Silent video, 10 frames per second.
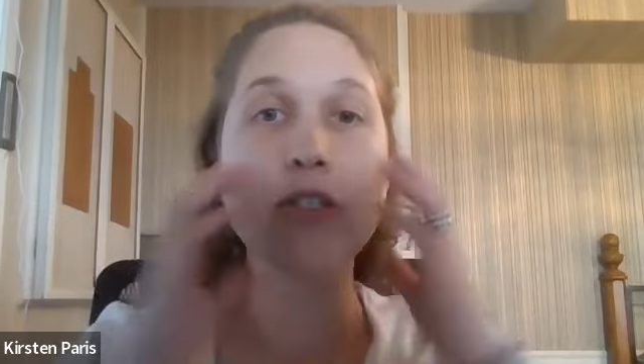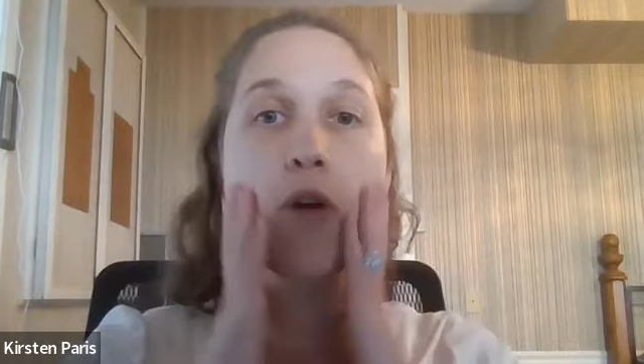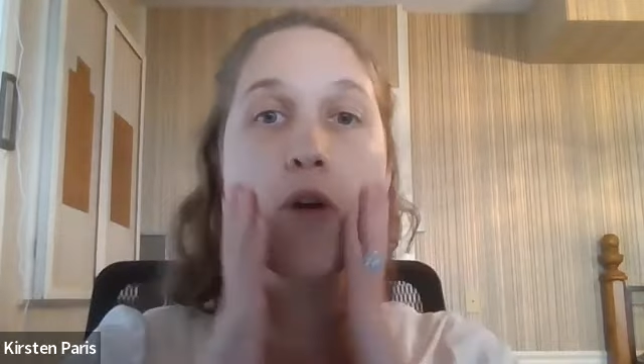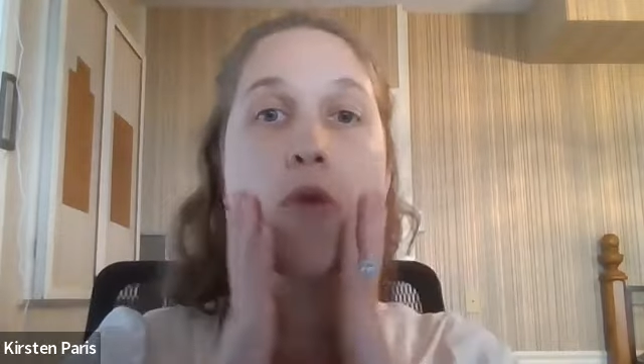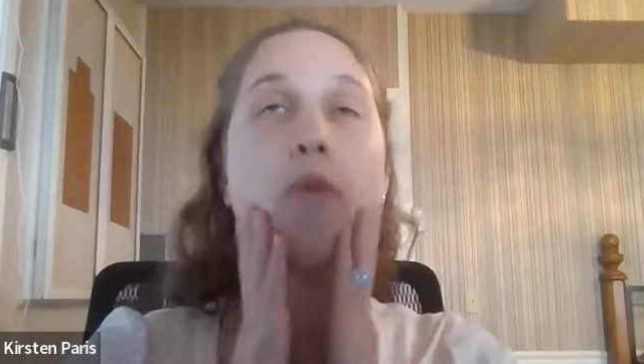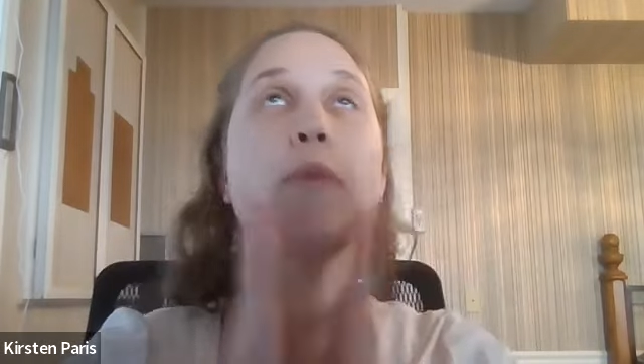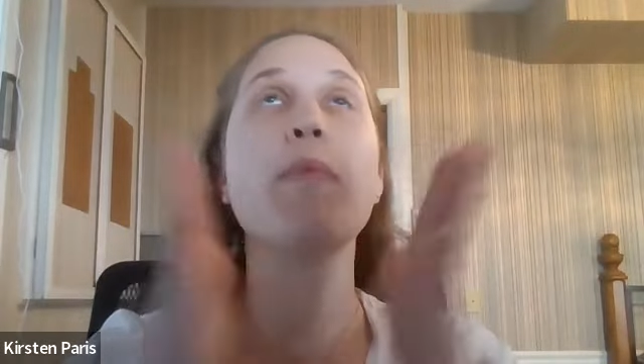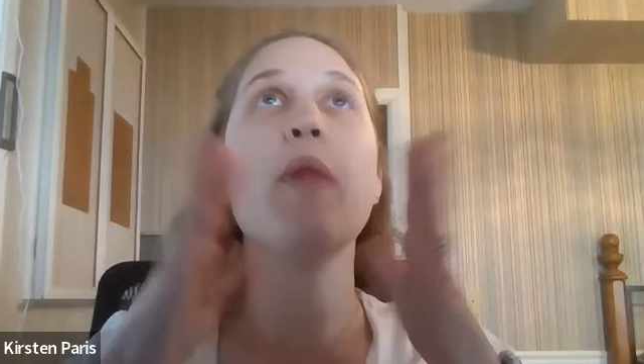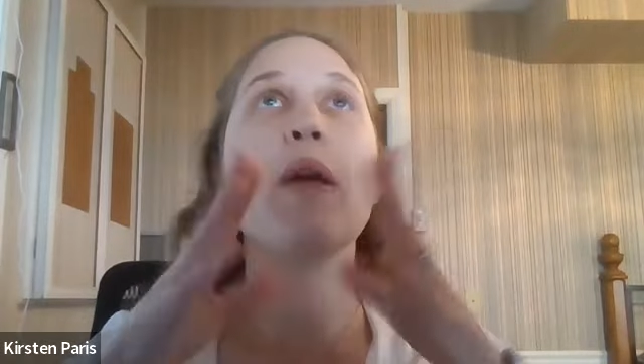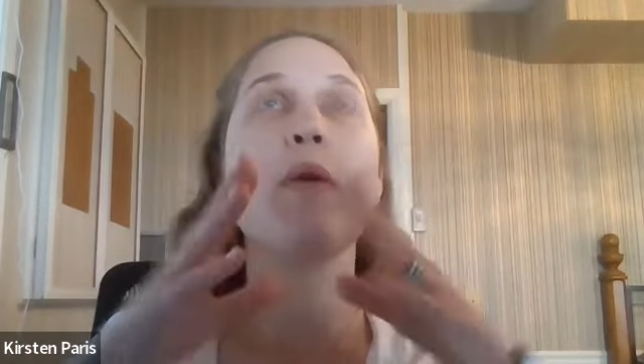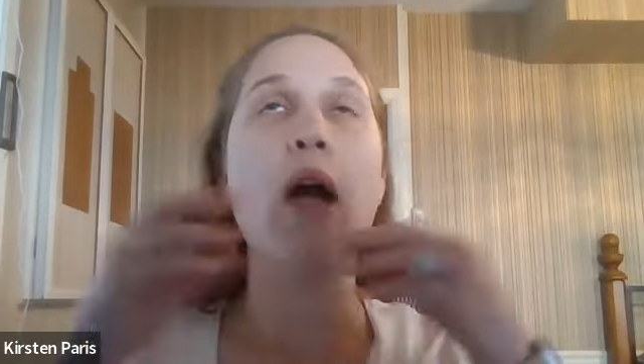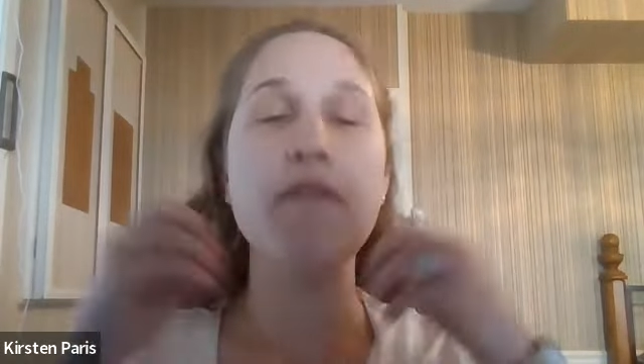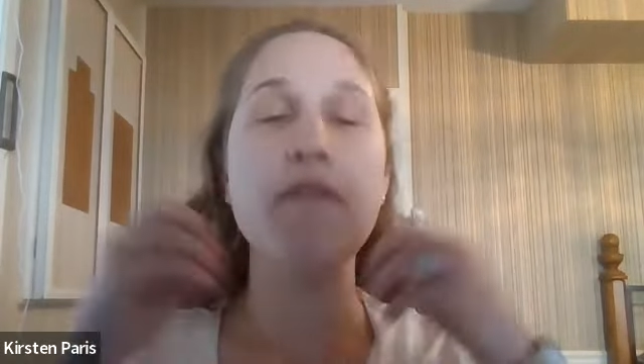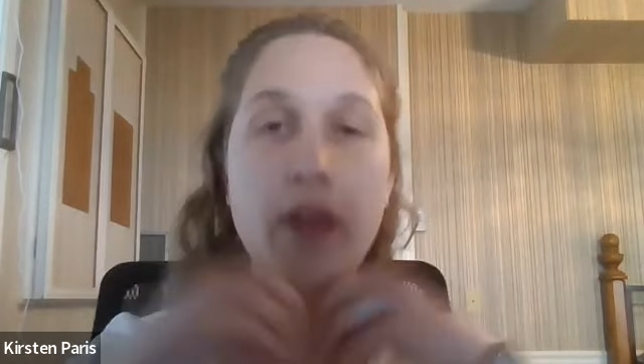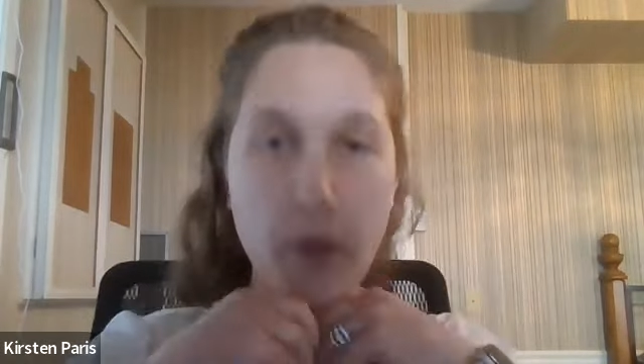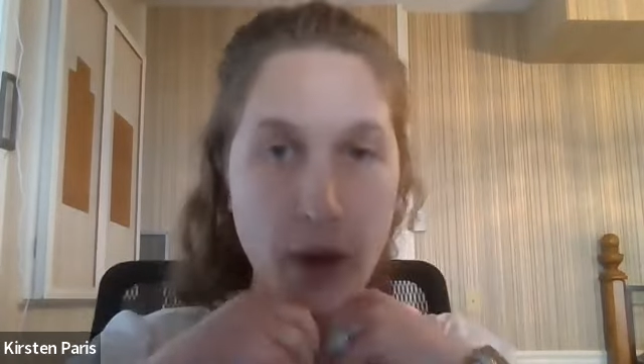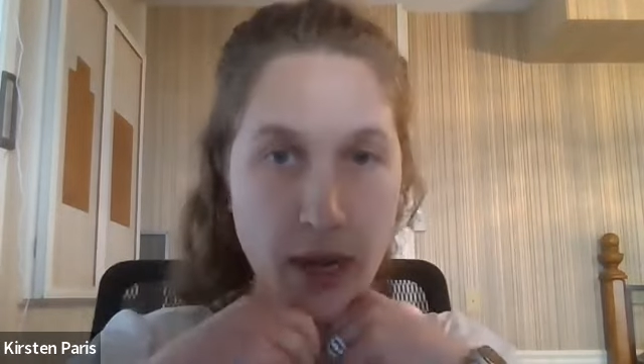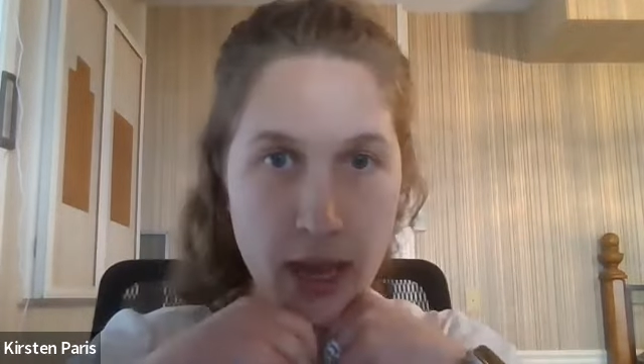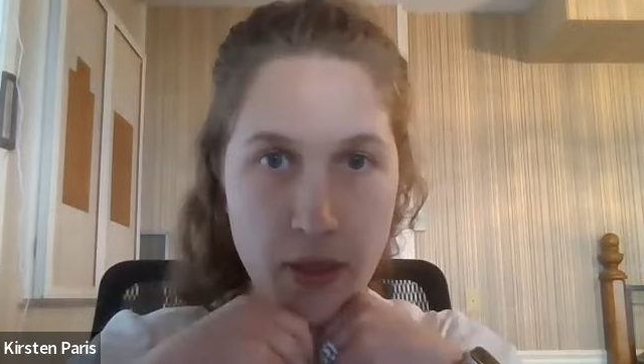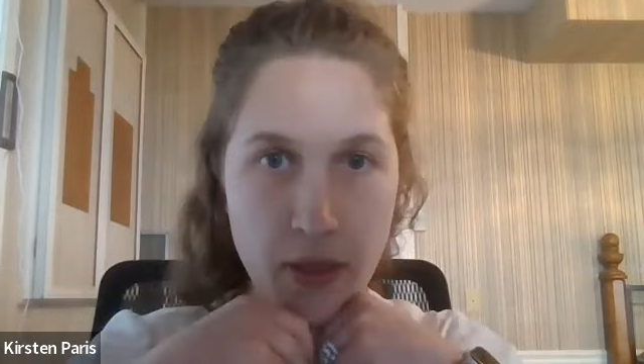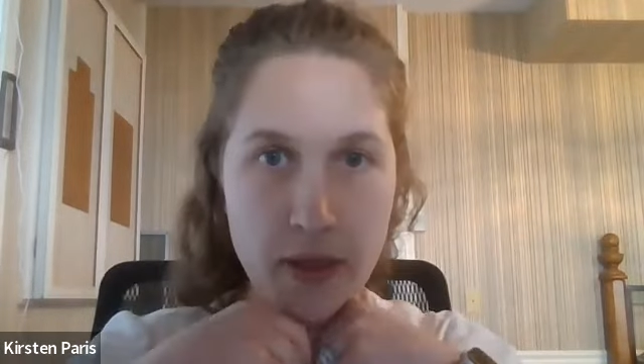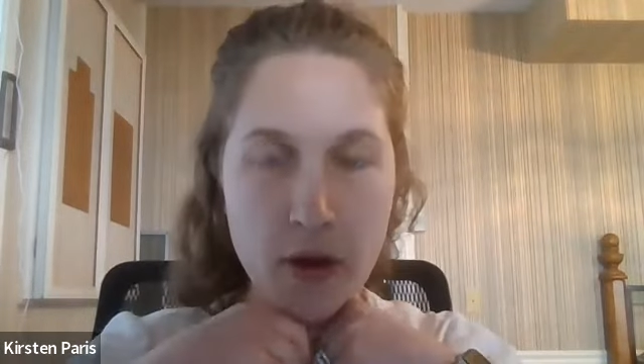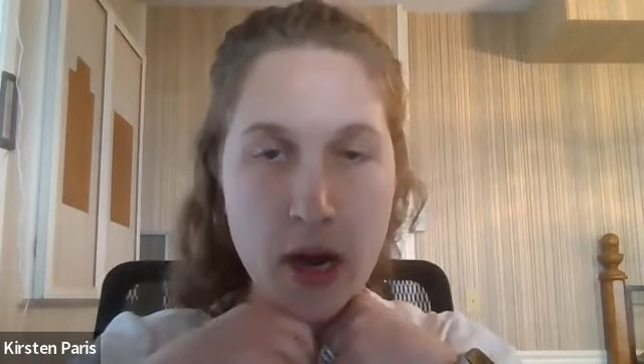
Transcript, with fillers: So the, like, I feel like right now the other